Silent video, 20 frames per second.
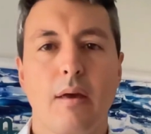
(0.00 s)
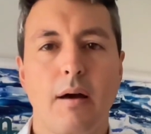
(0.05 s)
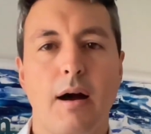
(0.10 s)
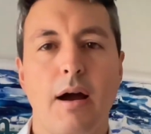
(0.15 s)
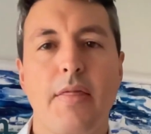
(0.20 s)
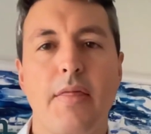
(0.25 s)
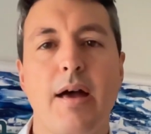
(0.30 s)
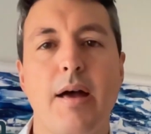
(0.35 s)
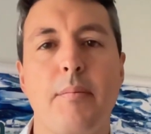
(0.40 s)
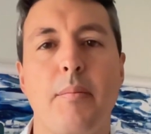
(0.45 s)

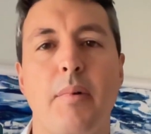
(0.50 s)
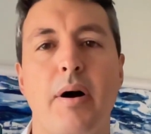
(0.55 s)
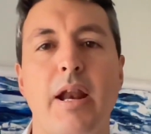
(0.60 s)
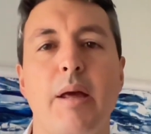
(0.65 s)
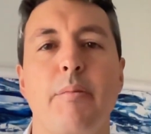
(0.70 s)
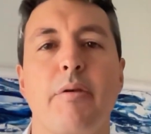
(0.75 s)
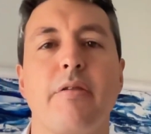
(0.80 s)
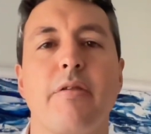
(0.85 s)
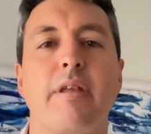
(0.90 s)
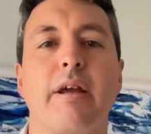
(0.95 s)
Hi there, my
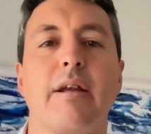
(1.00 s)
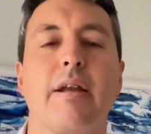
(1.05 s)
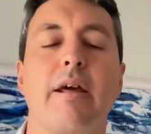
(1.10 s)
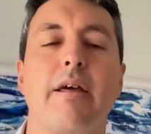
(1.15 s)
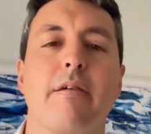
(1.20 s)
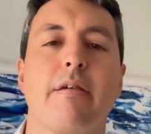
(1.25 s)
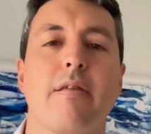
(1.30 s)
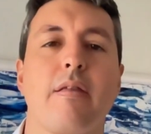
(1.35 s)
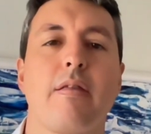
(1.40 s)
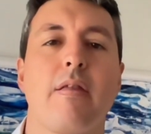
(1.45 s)
name is Nick
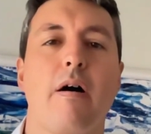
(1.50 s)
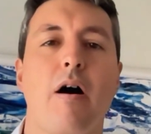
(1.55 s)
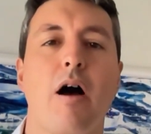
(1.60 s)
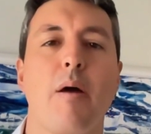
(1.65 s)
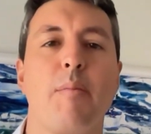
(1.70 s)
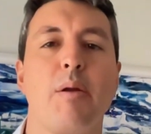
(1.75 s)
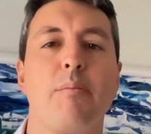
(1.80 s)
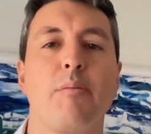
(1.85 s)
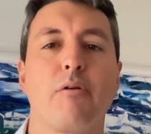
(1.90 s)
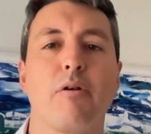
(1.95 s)
Nason.
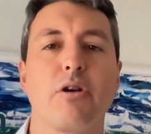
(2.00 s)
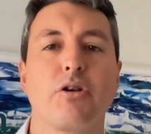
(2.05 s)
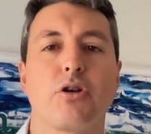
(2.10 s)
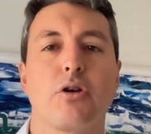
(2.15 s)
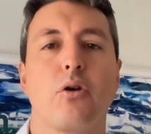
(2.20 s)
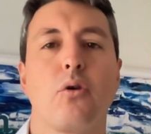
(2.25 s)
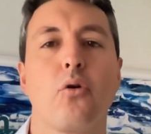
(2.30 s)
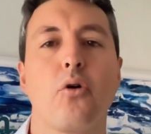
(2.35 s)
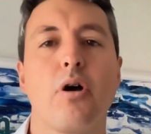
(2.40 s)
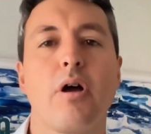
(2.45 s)
I'm an
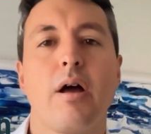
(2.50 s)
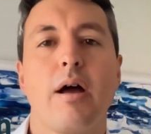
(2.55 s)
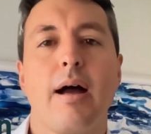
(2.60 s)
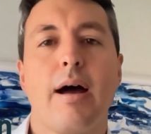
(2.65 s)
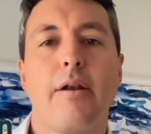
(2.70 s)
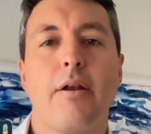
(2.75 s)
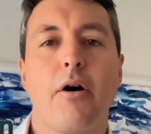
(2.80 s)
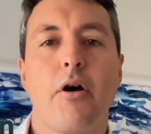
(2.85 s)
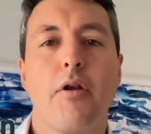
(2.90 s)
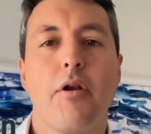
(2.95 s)
immigration lawyer
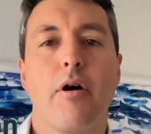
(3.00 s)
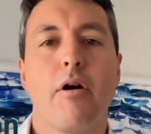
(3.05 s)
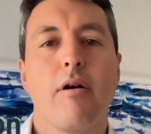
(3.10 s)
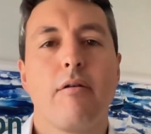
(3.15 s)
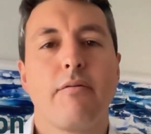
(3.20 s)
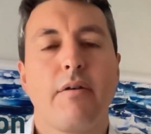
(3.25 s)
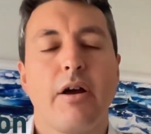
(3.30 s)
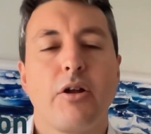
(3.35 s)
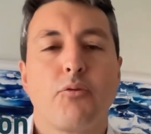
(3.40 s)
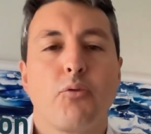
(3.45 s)
and owner
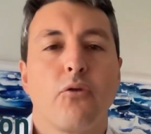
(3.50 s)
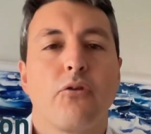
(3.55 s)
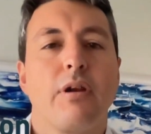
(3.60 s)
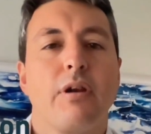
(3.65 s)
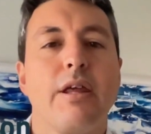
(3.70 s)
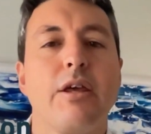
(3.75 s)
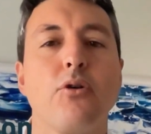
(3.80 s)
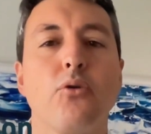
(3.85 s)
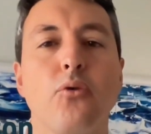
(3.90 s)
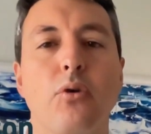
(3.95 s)
of Edgewater
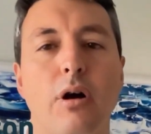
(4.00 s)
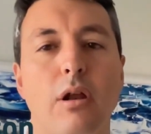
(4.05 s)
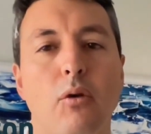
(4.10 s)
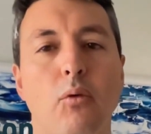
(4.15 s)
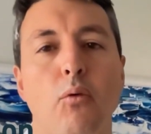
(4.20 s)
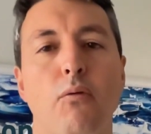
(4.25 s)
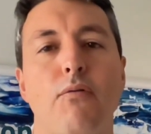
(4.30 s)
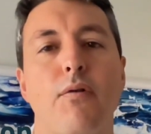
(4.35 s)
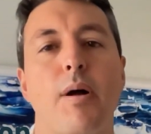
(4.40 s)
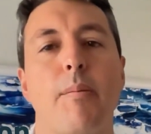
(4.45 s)
Legal, a
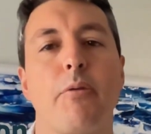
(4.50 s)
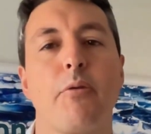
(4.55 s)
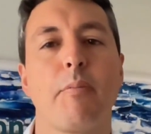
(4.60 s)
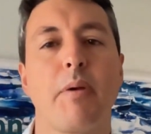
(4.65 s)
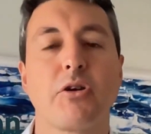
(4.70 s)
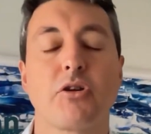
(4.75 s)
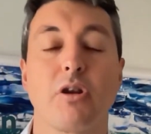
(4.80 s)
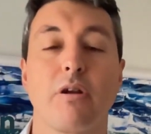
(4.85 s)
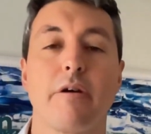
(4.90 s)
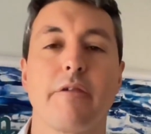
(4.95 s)
law firm
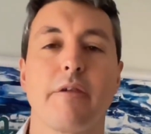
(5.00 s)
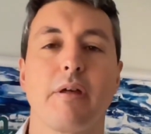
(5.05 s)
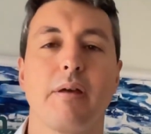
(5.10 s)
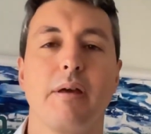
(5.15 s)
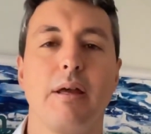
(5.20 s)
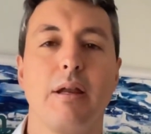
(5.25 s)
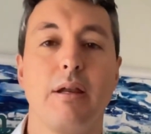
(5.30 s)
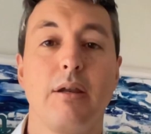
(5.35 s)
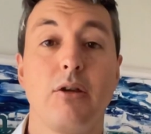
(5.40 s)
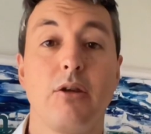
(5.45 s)
specialising
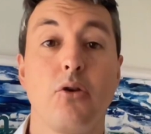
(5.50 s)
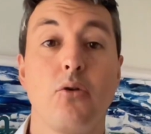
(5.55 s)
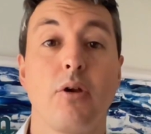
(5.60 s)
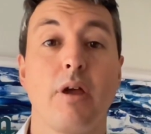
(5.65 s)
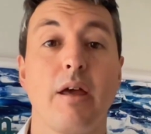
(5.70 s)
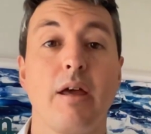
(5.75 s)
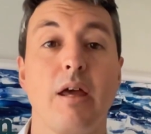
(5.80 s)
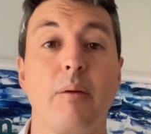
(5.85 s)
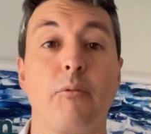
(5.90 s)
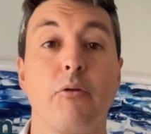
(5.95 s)
in
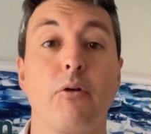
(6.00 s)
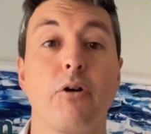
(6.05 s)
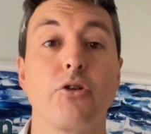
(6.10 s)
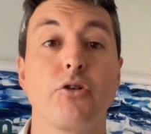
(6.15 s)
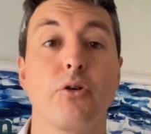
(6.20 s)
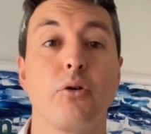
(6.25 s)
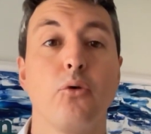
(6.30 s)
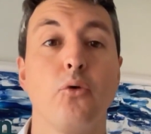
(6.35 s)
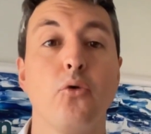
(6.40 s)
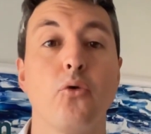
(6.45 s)
UK
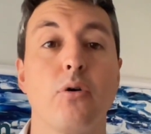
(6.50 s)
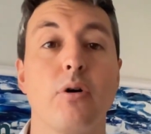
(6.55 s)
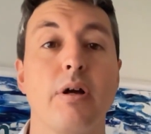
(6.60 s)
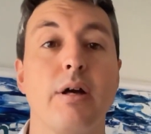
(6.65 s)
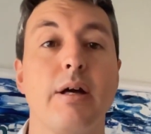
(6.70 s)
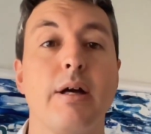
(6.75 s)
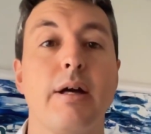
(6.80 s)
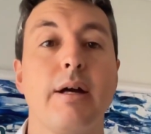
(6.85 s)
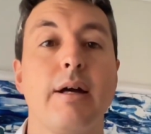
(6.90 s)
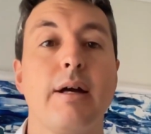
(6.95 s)
immigration law.
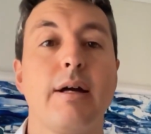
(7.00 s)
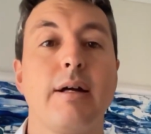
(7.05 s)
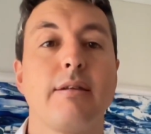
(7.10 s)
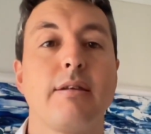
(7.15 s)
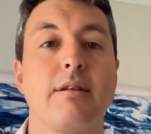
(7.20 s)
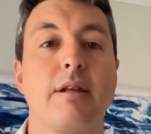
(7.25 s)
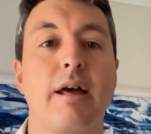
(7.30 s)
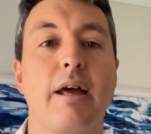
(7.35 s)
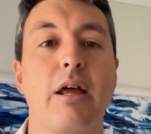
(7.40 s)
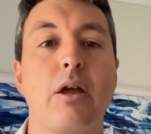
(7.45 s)

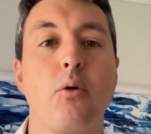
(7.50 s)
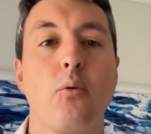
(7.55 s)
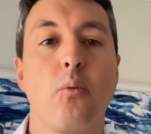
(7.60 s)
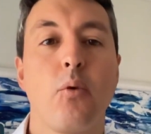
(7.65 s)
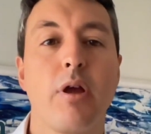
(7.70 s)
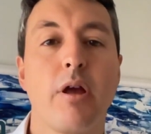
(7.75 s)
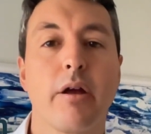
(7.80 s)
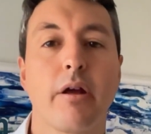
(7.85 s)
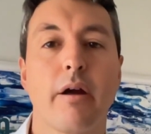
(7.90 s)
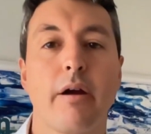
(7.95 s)
Today
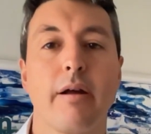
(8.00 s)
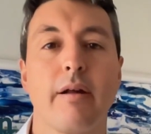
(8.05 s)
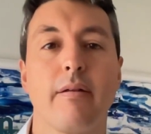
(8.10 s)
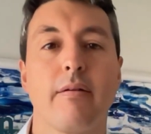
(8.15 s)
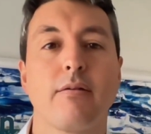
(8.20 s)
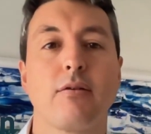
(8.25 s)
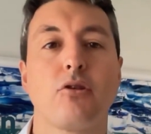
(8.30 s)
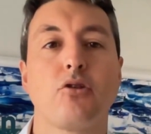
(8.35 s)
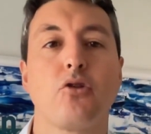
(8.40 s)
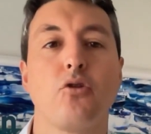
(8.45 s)
we are
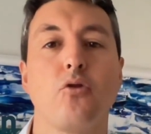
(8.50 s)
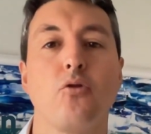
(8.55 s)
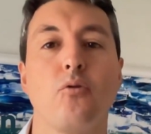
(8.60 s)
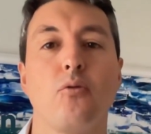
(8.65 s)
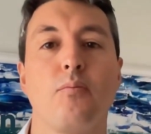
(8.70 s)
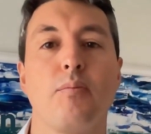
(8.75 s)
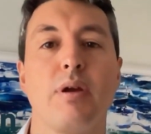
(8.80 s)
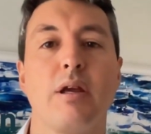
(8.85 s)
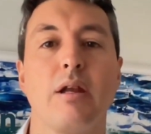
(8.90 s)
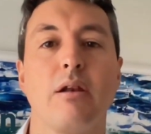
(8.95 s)
going to
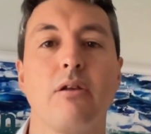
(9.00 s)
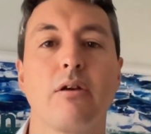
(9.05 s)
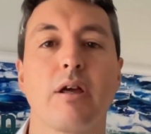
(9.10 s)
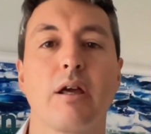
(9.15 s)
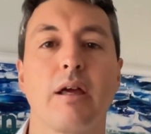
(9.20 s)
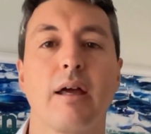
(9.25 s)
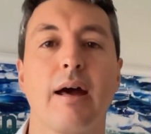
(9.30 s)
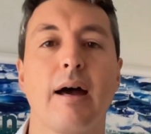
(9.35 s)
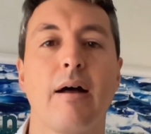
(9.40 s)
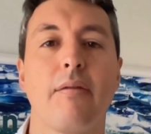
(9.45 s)
be
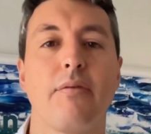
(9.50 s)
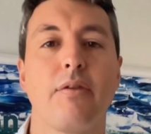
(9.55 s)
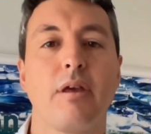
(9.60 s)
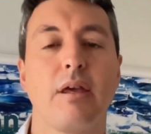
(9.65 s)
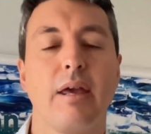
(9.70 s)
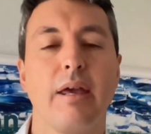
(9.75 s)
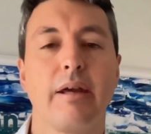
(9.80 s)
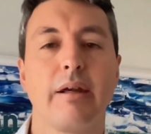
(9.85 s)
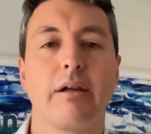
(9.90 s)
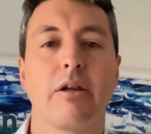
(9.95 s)
looking at the
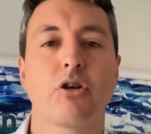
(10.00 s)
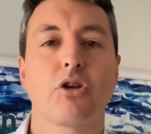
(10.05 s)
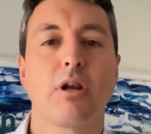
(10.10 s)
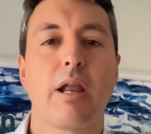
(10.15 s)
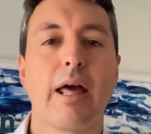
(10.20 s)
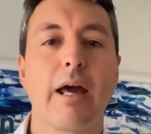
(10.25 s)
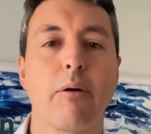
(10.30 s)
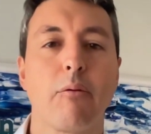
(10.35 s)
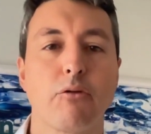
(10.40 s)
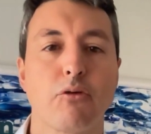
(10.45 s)
English
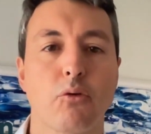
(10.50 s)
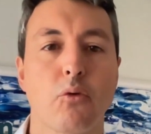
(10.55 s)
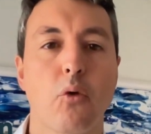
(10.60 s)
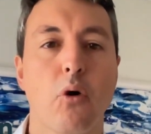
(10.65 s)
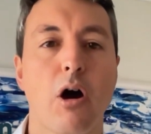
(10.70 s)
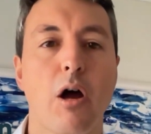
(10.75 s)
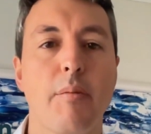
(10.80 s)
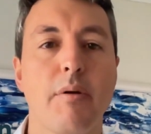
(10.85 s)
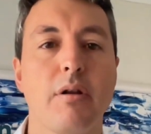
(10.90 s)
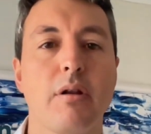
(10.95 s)
language
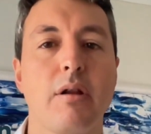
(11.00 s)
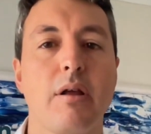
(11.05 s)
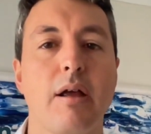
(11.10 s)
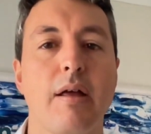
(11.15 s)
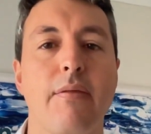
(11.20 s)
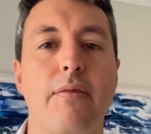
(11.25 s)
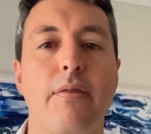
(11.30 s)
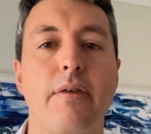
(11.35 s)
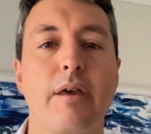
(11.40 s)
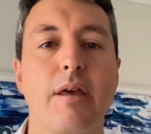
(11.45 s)
requirement
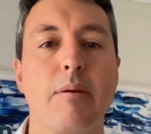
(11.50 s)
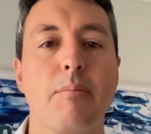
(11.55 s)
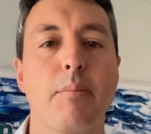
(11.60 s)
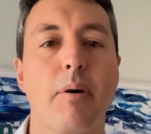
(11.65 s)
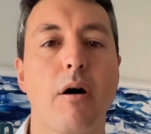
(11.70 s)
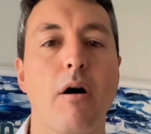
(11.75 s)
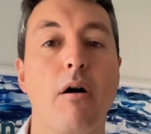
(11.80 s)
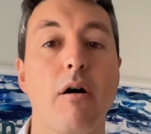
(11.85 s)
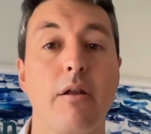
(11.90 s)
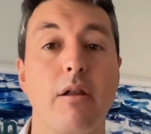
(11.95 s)
in the
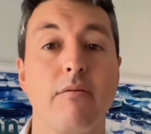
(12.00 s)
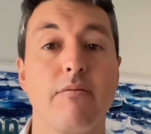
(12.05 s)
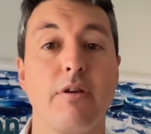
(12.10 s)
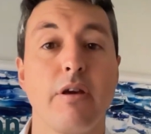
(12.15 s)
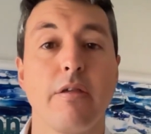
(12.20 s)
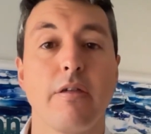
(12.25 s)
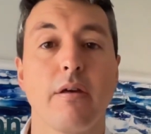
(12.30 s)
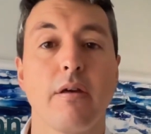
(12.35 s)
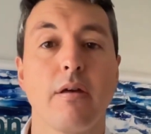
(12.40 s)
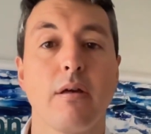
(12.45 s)
partner
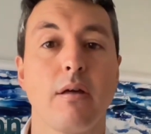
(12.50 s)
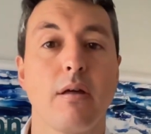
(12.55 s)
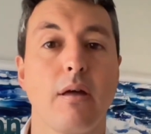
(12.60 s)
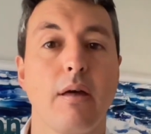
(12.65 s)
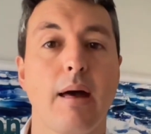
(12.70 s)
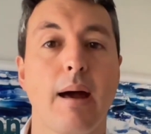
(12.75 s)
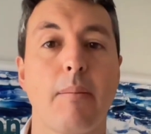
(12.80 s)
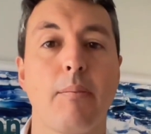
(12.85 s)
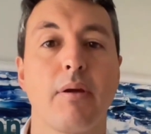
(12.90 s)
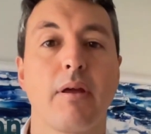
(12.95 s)
visa
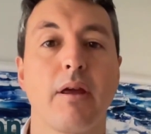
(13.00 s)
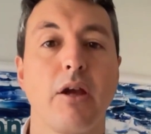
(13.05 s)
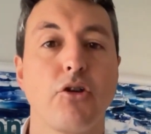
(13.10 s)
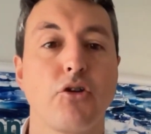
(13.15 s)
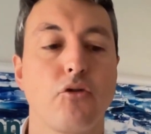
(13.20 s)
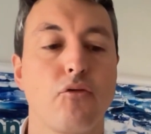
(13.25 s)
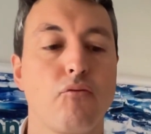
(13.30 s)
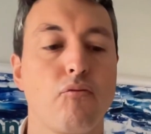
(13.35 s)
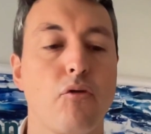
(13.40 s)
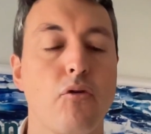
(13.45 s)

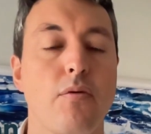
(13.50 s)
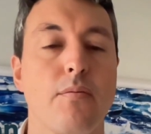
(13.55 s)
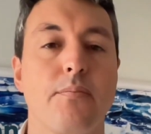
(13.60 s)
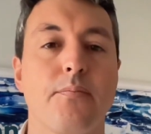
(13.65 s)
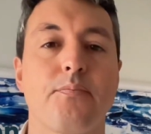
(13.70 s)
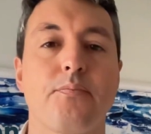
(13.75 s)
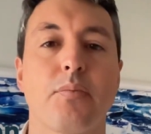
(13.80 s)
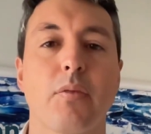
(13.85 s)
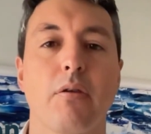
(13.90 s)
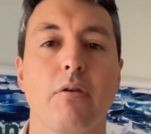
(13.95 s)
application route.
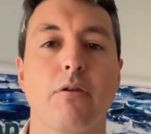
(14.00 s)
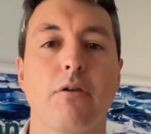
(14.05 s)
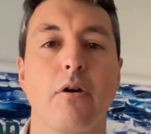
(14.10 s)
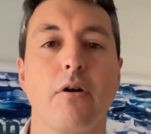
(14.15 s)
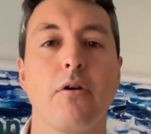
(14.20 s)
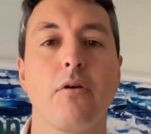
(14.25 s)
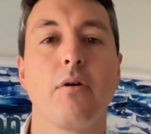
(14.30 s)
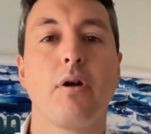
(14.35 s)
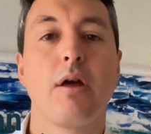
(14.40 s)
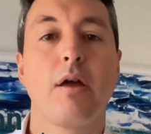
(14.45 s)

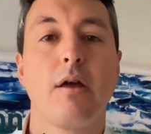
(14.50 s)
So